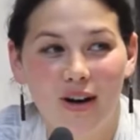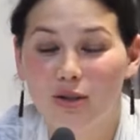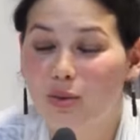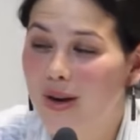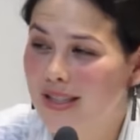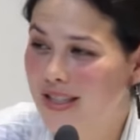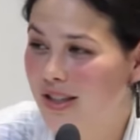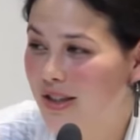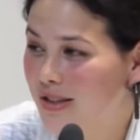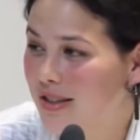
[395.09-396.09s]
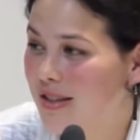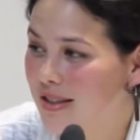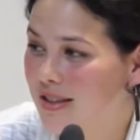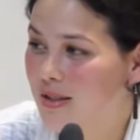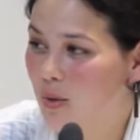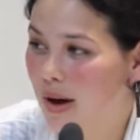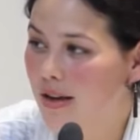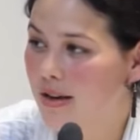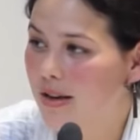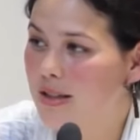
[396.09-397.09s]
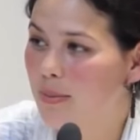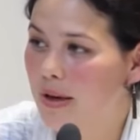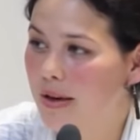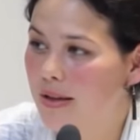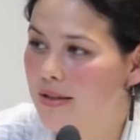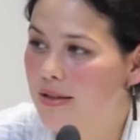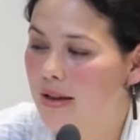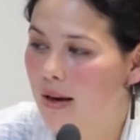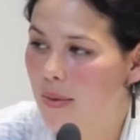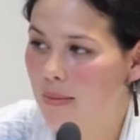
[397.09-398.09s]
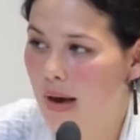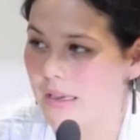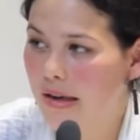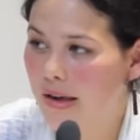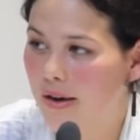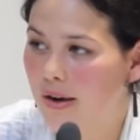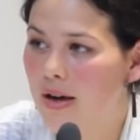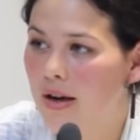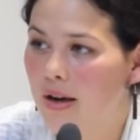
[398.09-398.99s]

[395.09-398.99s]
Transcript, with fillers: uh, 20 years, and it is quite an experience coming back here